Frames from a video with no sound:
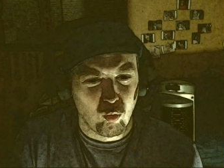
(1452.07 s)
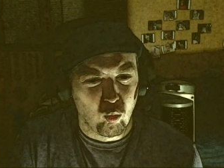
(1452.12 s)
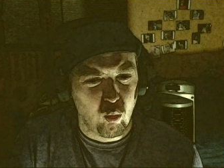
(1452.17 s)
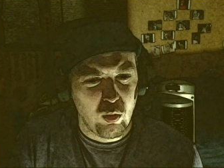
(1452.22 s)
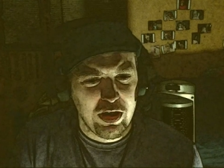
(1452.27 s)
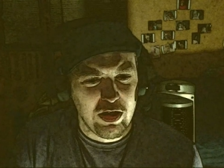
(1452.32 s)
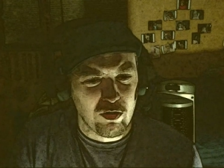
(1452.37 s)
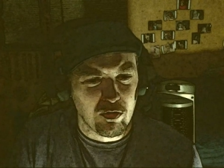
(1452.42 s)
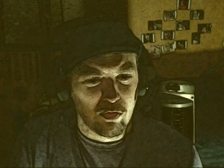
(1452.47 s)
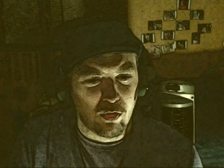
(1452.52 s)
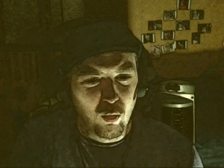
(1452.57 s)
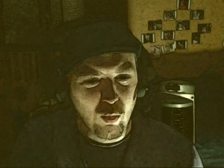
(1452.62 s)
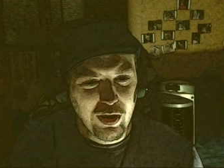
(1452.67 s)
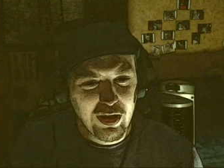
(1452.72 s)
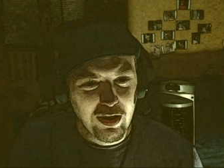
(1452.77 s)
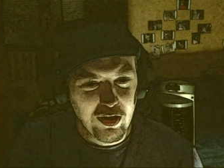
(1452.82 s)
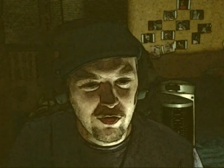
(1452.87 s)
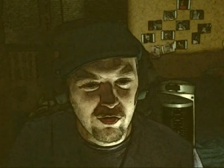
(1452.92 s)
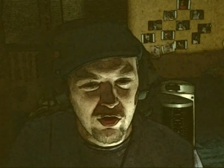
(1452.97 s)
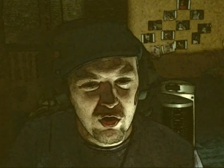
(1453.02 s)
weird the way
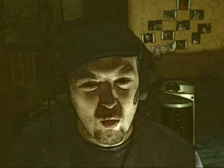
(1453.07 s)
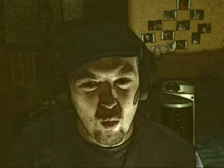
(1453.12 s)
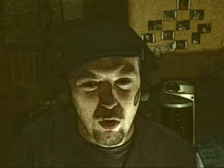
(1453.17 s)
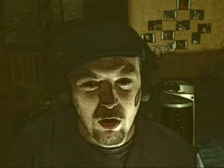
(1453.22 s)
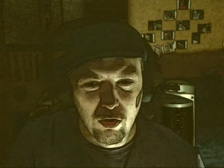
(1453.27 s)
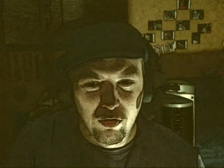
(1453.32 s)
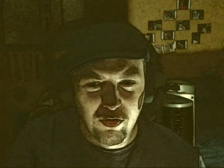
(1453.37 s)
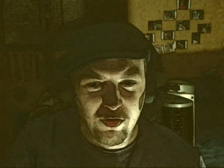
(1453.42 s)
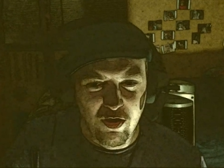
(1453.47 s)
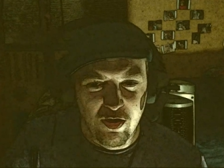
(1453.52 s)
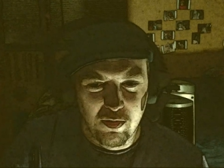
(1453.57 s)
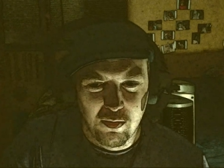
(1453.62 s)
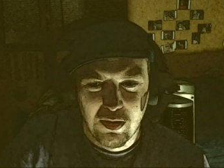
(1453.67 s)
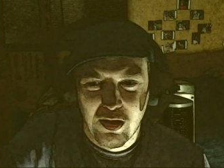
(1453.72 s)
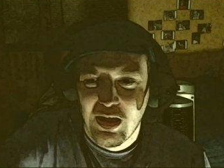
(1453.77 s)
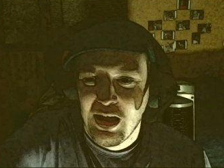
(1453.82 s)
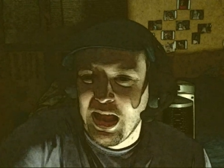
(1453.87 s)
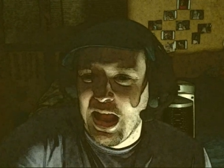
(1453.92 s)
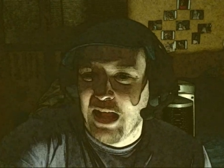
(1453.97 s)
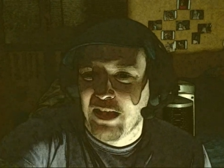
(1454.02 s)
that she words it
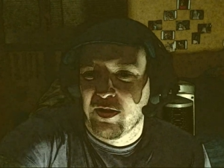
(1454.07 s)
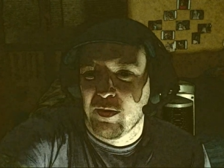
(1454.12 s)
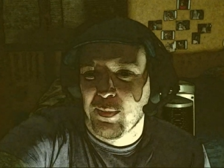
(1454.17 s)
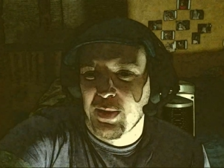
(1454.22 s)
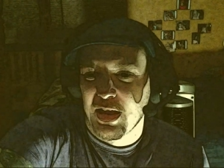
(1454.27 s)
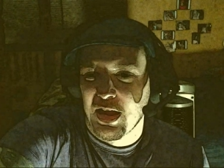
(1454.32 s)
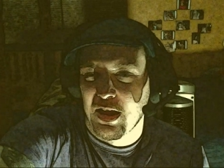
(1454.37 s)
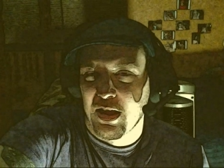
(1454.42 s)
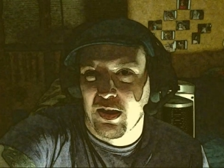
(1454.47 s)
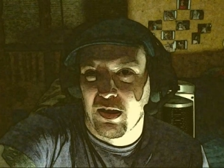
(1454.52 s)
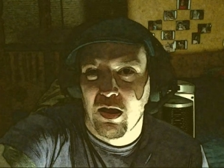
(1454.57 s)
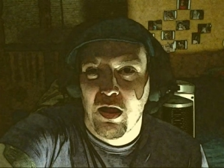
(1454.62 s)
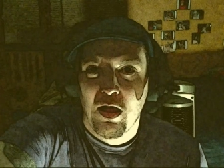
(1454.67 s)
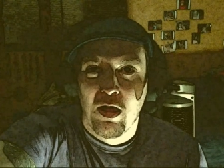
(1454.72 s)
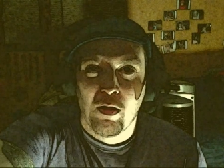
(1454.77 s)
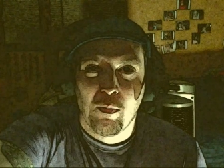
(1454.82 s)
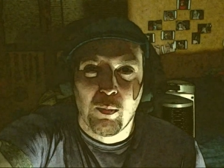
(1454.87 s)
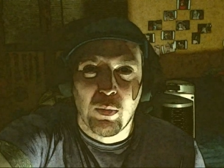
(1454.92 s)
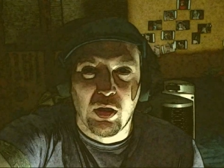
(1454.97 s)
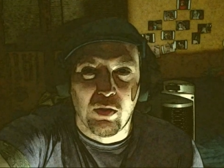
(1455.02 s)
at the beginning.
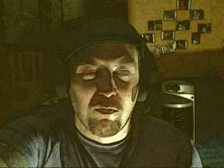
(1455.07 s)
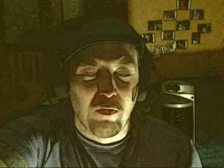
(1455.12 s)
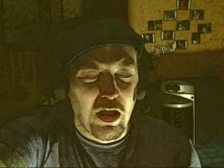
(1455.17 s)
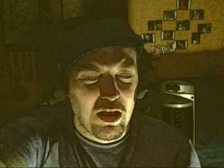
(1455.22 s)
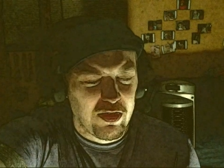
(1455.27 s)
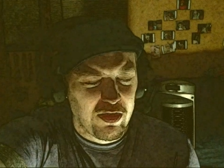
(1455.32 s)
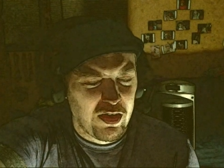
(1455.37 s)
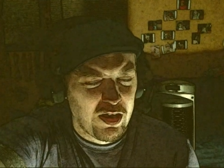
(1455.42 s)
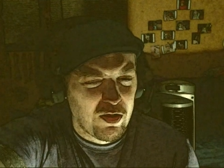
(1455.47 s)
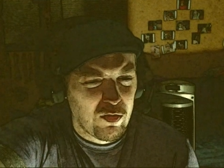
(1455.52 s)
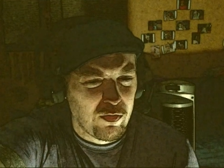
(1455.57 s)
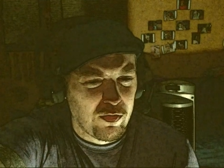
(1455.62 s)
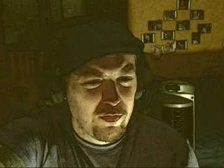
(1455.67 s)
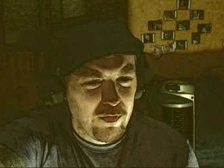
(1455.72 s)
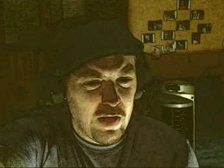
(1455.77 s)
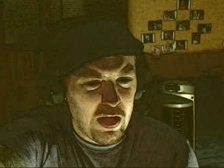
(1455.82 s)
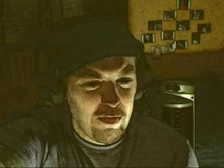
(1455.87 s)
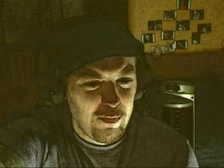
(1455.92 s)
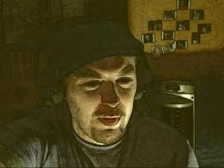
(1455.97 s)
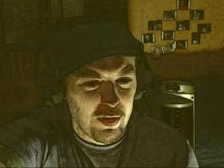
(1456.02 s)
But I think it was
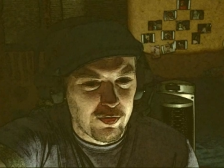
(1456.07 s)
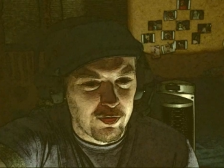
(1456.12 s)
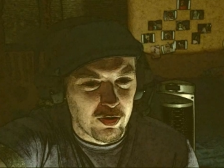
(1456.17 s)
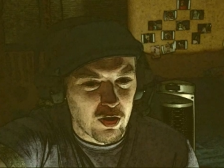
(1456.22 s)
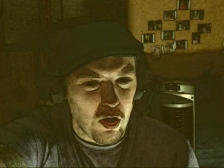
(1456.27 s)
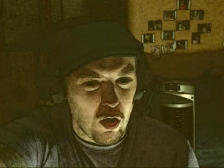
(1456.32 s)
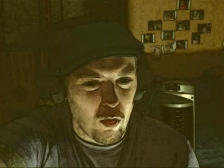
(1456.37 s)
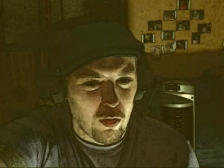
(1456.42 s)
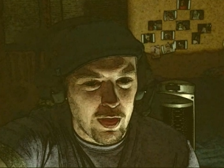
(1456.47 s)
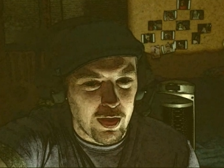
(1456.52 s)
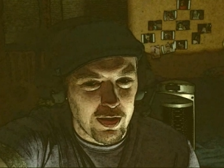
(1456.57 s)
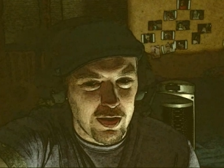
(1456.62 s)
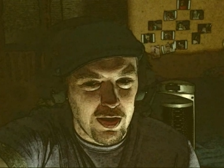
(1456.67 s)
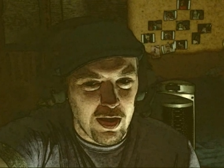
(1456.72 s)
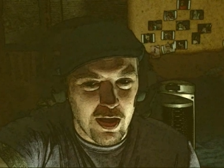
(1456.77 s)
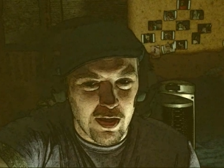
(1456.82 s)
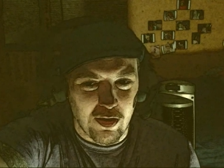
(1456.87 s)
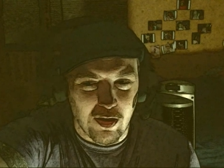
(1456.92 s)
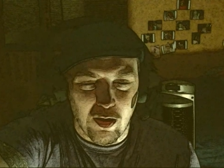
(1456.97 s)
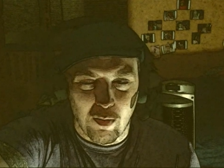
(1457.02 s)
5 months ago that he
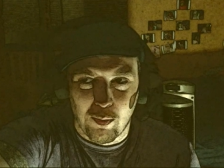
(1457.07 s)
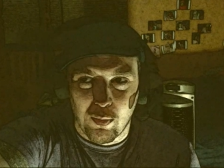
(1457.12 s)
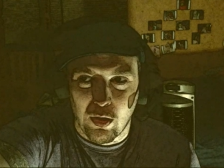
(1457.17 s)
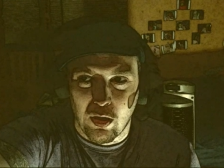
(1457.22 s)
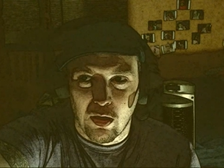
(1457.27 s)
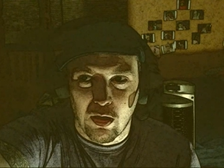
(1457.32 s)
ended up